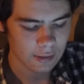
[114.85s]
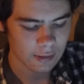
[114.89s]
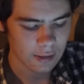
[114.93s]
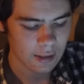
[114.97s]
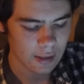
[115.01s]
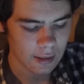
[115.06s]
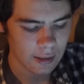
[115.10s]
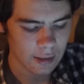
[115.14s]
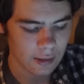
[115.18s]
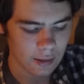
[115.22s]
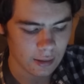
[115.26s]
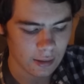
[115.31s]

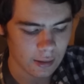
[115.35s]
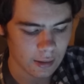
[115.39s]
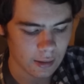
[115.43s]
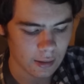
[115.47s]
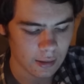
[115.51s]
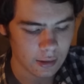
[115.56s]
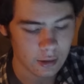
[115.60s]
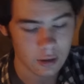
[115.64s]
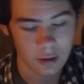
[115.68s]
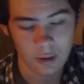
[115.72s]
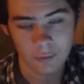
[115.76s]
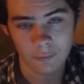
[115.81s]
lin
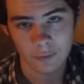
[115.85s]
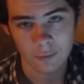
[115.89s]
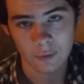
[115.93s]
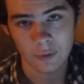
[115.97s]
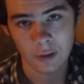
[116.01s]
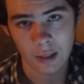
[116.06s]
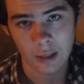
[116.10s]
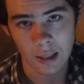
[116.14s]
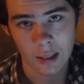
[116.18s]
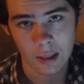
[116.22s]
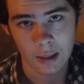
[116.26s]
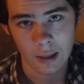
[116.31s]
and
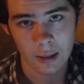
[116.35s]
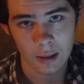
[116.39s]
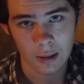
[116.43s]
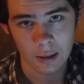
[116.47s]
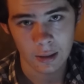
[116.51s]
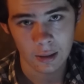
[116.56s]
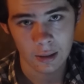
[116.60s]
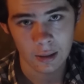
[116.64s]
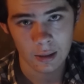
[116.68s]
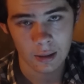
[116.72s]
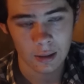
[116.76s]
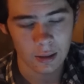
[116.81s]
shifting lin
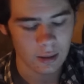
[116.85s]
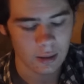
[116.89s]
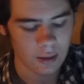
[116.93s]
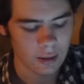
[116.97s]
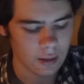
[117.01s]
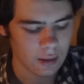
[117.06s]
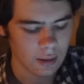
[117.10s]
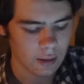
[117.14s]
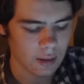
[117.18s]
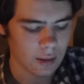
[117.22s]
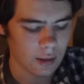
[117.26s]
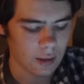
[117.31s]

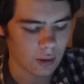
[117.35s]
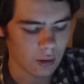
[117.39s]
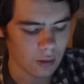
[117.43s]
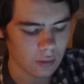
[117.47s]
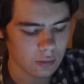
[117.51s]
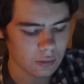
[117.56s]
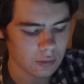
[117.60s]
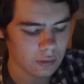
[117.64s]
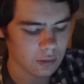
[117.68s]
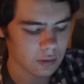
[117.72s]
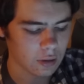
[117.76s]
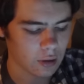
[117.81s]

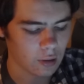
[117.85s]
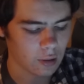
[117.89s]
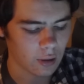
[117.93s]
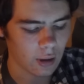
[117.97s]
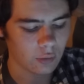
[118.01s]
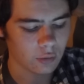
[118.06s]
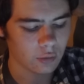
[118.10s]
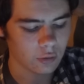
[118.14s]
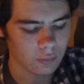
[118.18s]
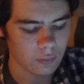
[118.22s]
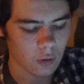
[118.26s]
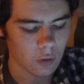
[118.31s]
on the
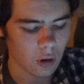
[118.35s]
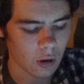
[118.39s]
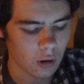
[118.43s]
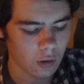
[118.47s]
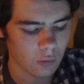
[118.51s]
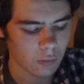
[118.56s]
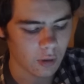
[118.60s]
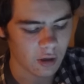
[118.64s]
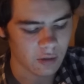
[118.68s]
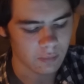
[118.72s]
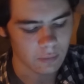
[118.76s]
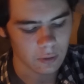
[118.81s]
Grouse
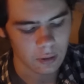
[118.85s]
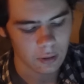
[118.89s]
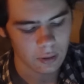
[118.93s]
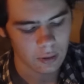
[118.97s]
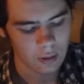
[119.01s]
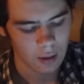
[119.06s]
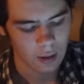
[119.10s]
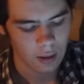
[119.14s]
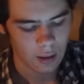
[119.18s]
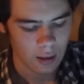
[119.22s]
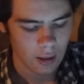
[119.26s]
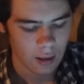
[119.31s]
Moor, Westmoreland.
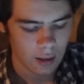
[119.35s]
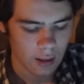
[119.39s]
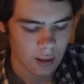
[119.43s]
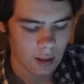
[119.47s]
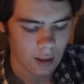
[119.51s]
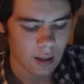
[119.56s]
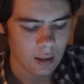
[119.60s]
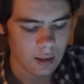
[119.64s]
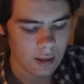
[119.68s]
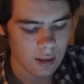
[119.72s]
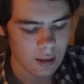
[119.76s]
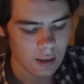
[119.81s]

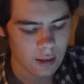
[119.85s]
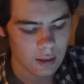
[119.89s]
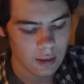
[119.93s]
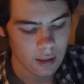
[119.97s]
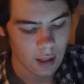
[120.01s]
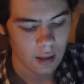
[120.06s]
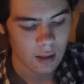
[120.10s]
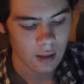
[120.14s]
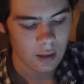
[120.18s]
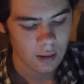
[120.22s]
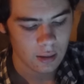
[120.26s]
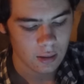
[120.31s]
And
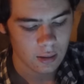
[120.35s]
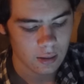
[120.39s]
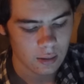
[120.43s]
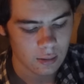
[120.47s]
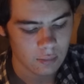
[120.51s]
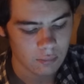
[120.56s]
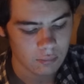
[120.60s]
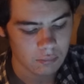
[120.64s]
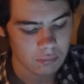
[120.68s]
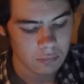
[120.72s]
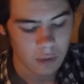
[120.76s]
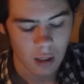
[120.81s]
Jan
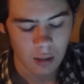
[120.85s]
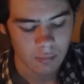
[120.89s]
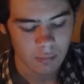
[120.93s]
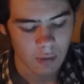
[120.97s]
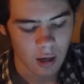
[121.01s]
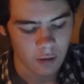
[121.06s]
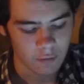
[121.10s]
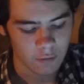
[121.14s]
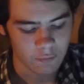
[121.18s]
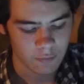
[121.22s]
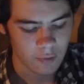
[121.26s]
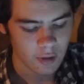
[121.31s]

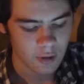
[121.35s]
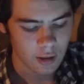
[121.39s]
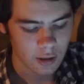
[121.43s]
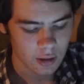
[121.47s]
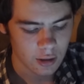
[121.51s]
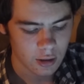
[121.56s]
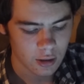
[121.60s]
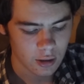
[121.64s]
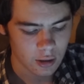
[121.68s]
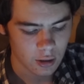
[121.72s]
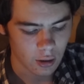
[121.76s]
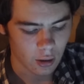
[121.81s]
Man Freach
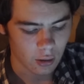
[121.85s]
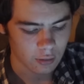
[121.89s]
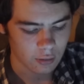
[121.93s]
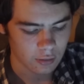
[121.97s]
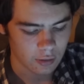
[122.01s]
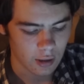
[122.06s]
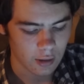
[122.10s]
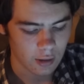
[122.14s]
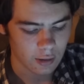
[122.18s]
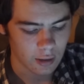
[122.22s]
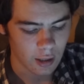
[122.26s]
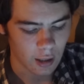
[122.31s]

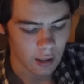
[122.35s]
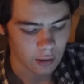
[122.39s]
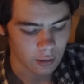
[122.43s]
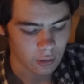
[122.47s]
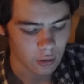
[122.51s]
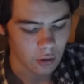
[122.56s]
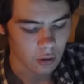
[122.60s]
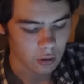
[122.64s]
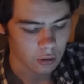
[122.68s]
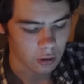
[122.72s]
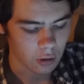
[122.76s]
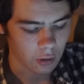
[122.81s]
shot at Jan
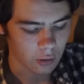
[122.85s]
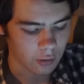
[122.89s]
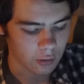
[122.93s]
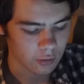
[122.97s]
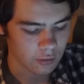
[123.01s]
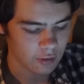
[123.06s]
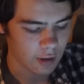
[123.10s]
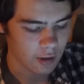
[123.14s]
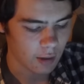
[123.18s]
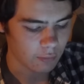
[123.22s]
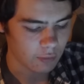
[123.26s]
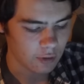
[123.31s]
Gorkok at
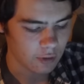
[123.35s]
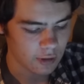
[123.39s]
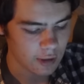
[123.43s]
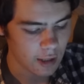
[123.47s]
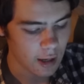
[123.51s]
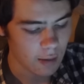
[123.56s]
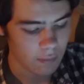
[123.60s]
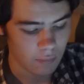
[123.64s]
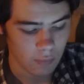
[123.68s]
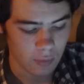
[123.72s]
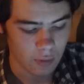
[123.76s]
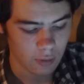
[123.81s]
Siam
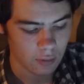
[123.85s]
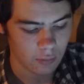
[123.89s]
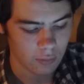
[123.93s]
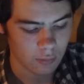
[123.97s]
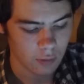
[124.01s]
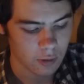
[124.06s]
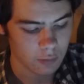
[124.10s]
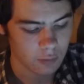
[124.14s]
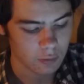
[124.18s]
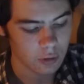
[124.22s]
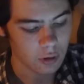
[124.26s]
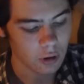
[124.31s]
Tiem,
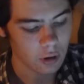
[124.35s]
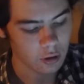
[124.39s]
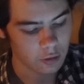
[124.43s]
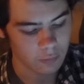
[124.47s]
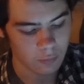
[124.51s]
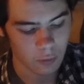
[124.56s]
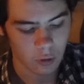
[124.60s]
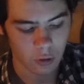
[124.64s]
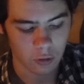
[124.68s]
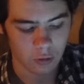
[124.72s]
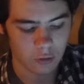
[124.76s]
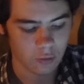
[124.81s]
which was not
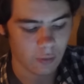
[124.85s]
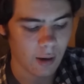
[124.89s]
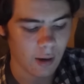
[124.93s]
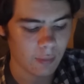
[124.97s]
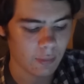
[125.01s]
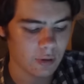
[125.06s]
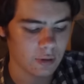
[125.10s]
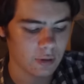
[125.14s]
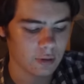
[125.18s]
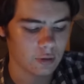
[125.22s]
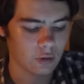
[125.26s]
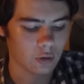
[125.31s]
supposed to
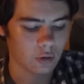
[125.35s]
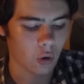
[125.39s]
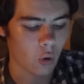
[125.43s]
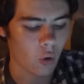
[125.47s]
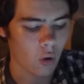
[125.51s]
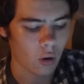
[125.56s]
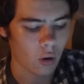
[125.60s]
happen. So